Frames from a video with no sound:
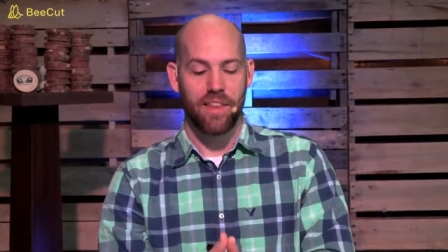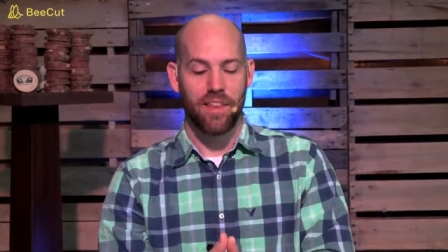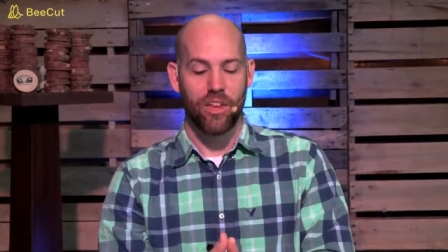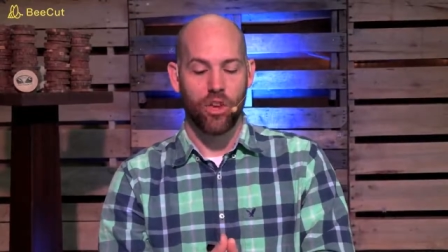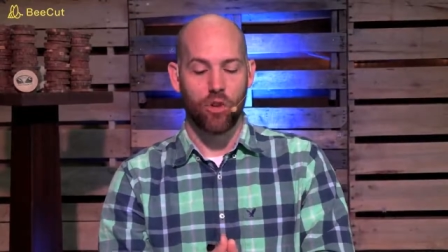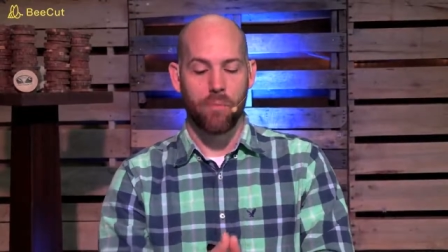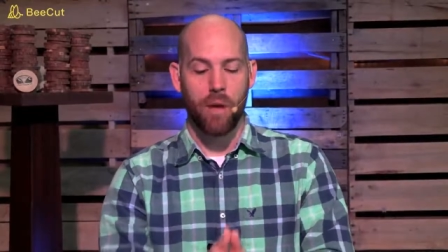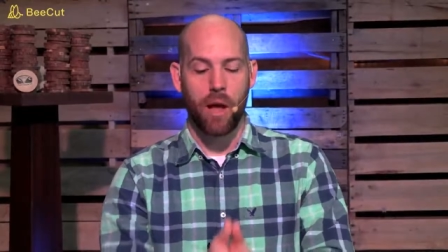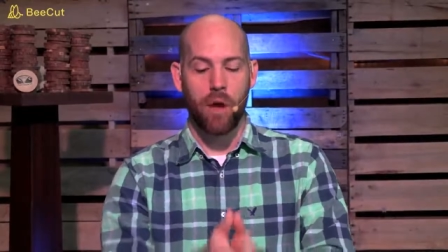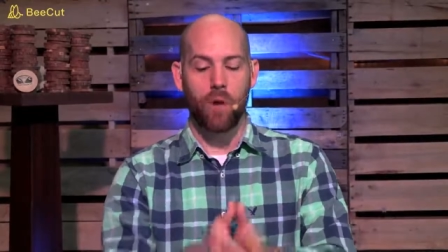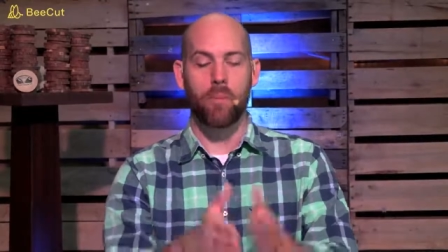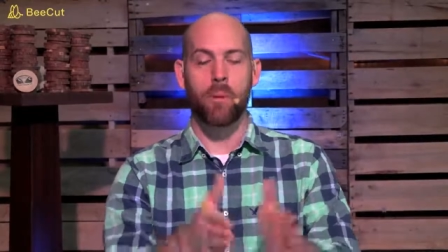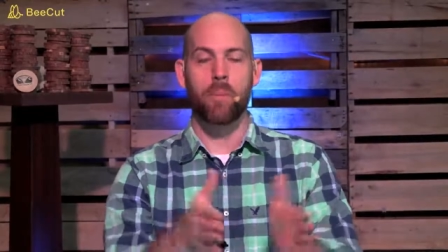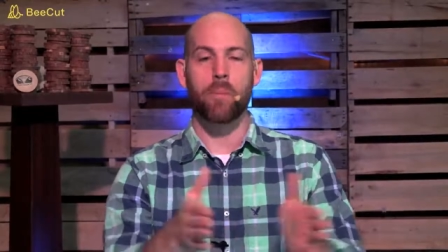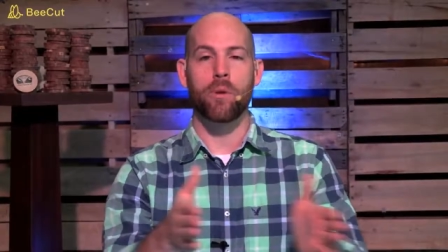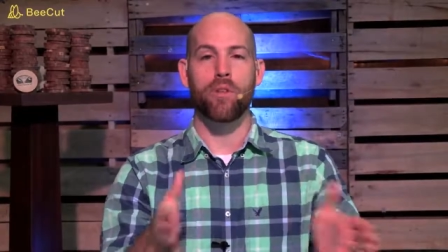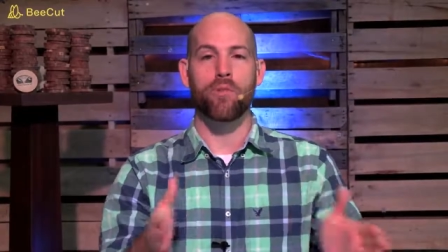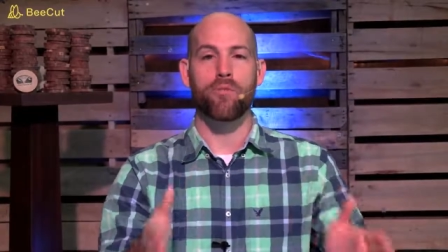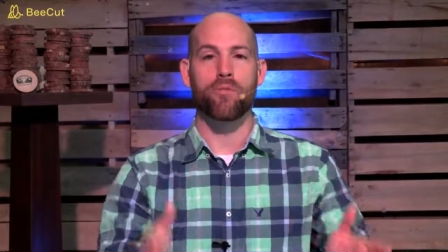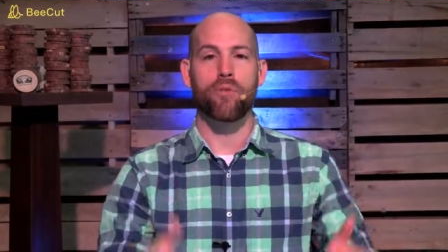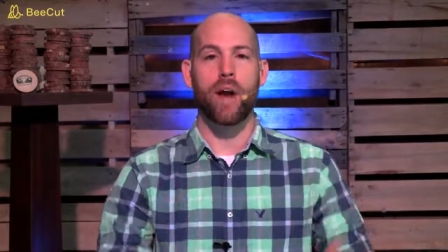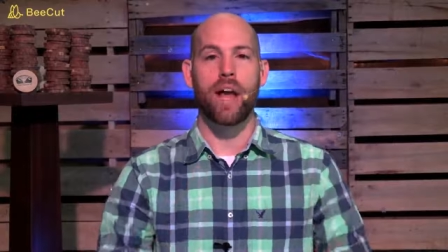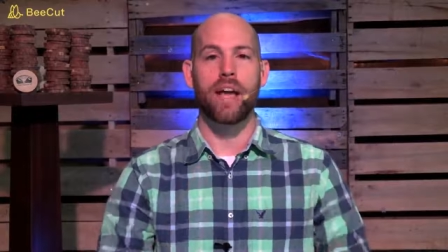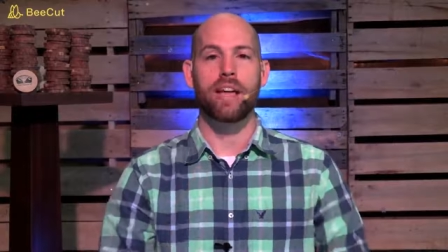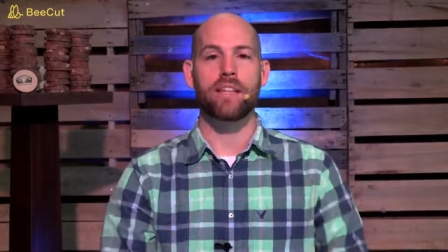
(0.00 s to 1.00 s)
You may remember the
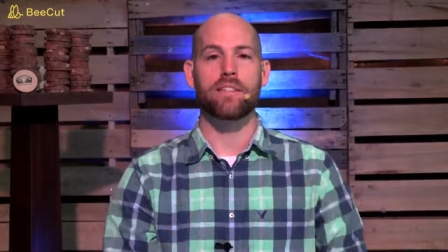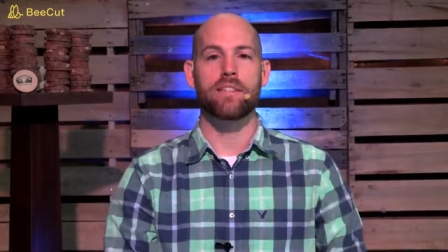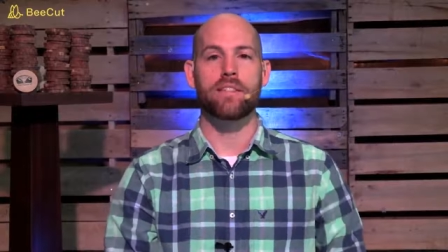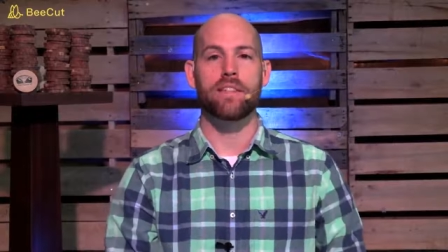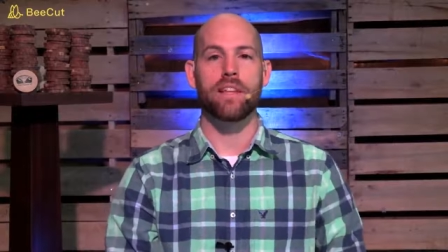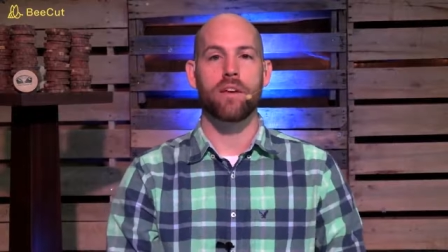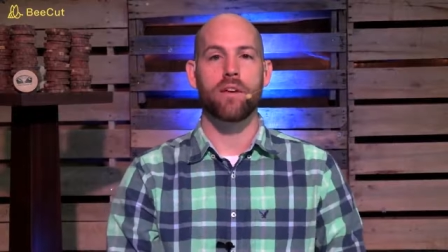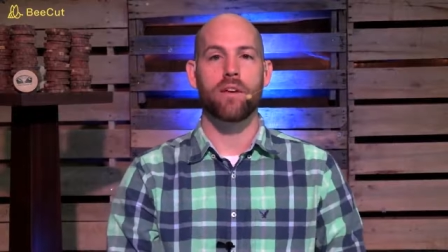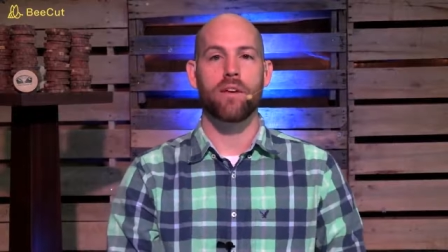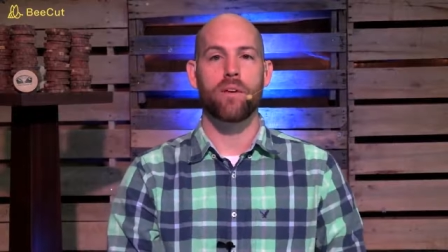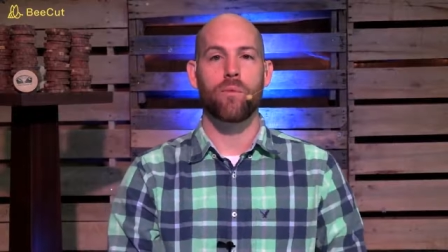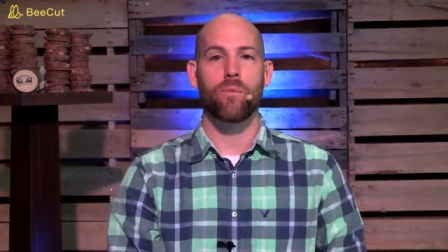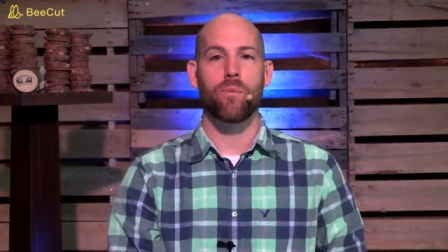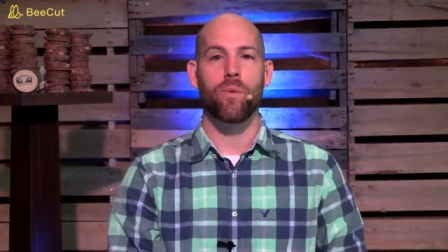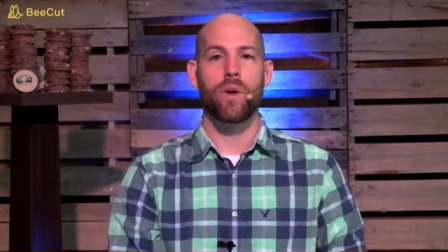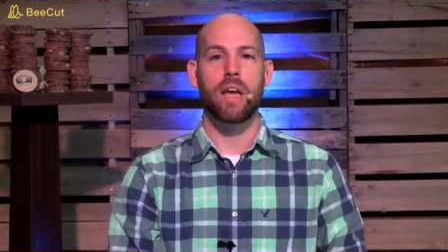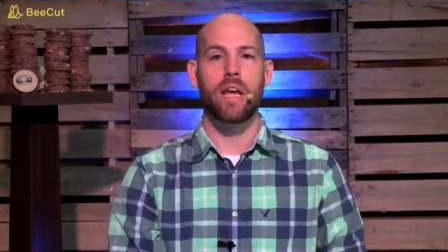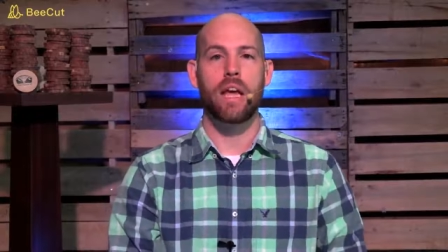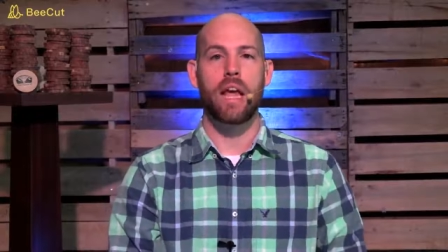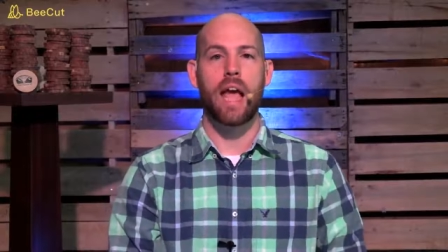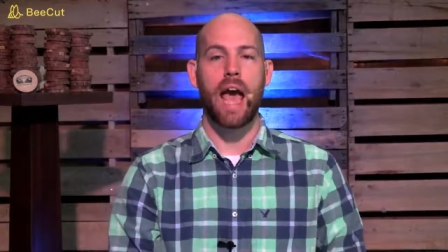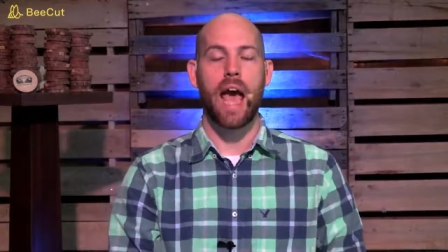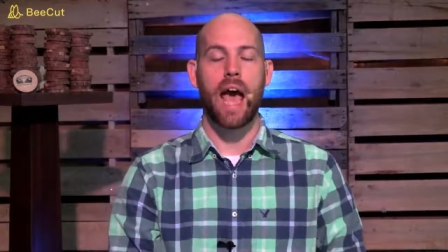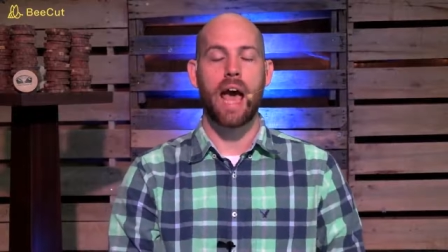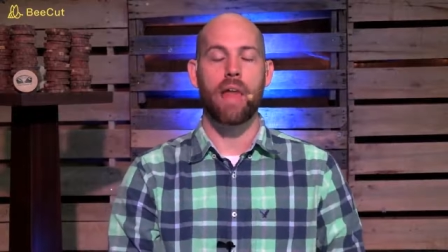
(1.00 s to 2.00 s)
phrase that
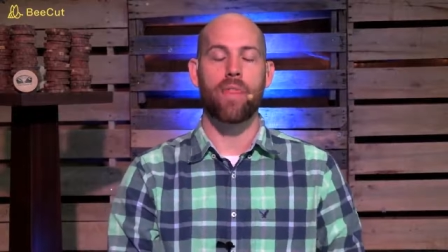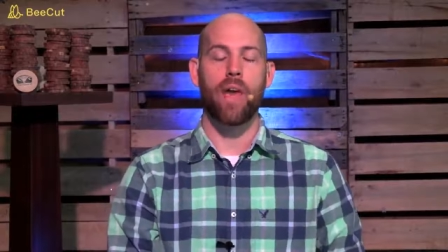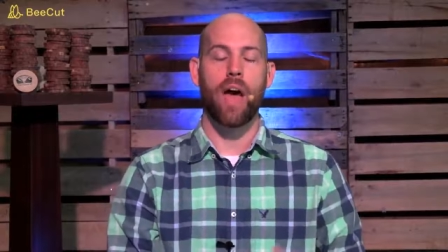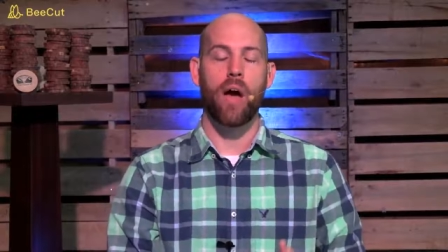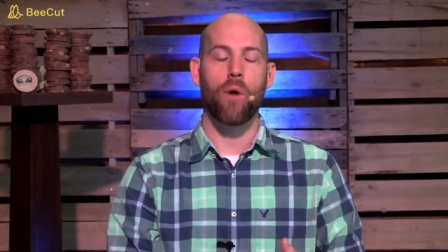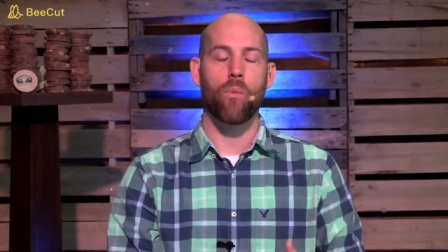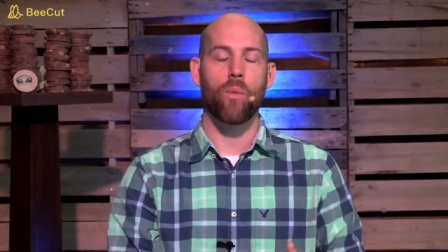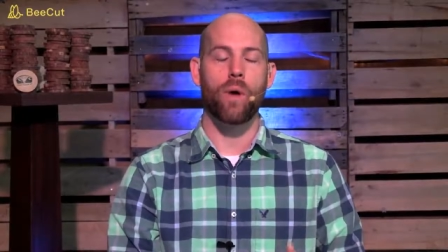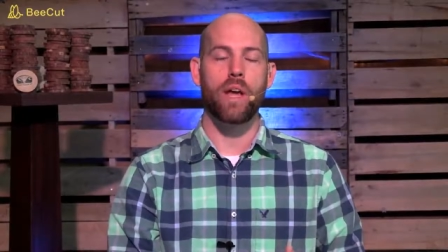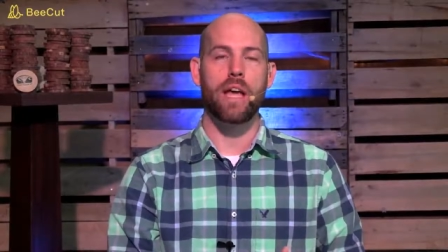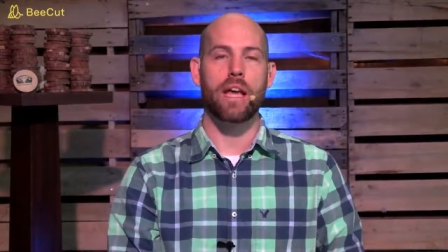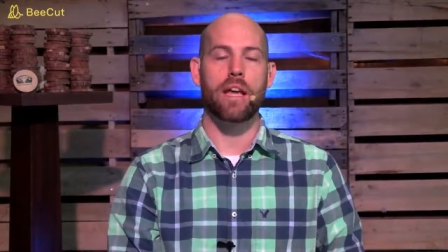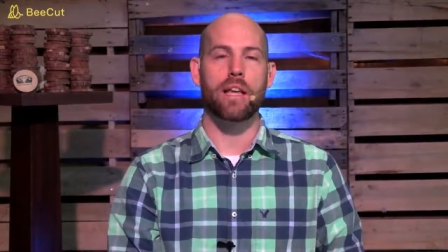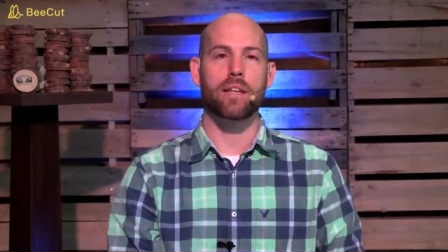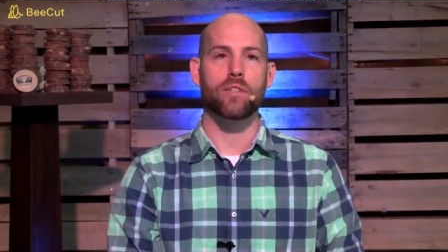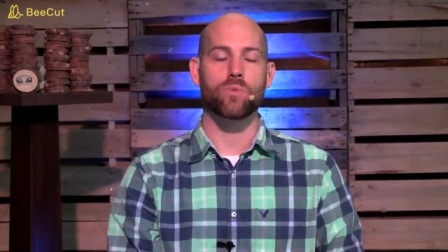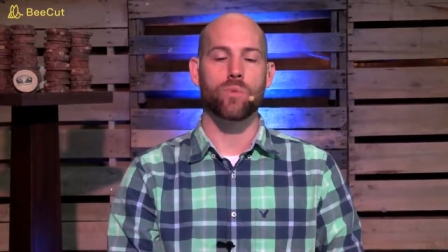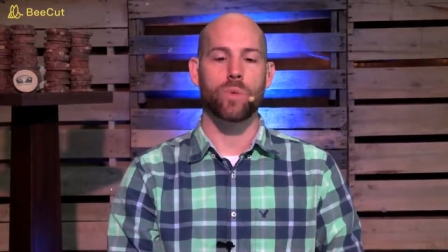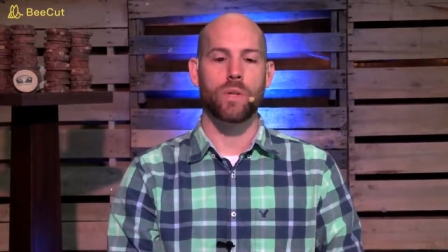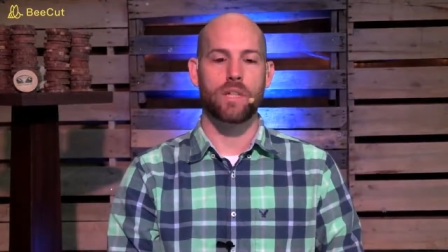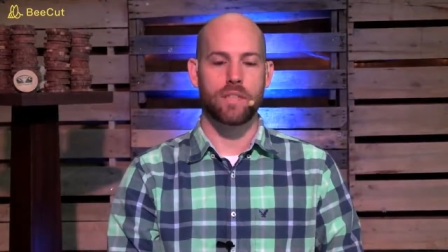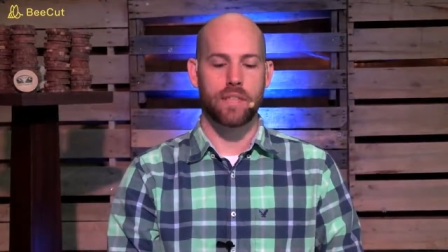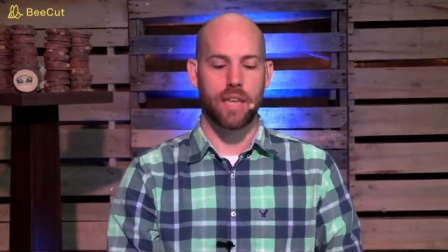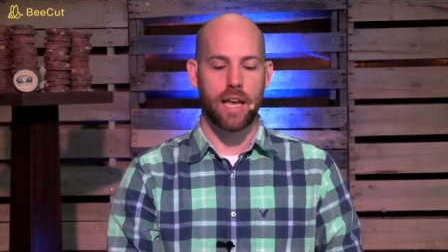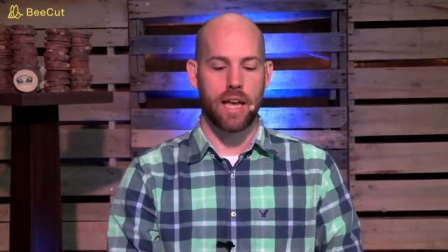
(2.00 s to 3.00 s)
we had that week as
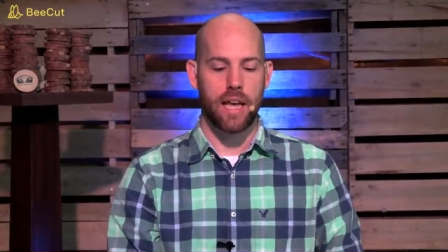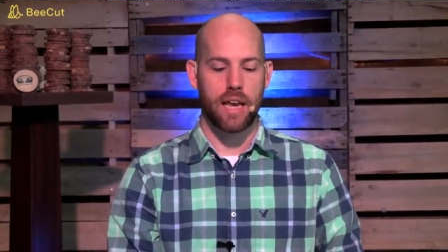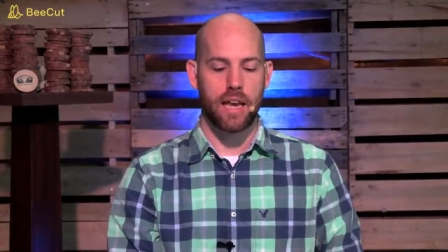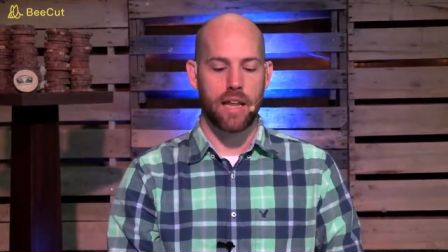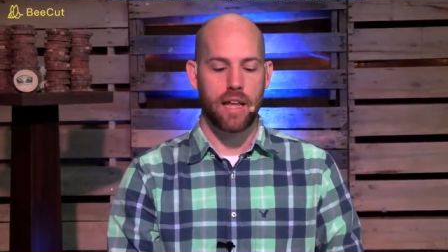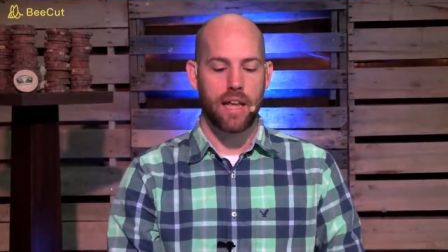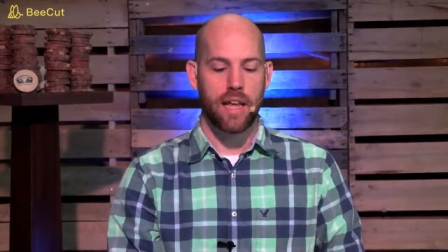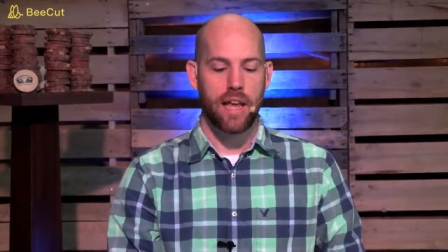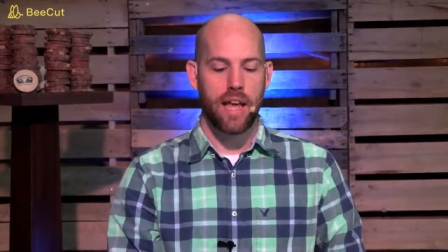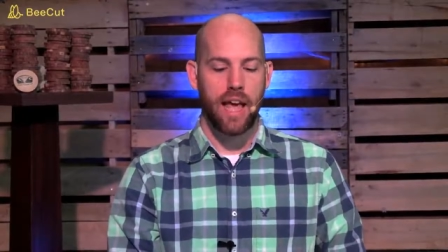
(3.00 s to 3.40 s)
we said,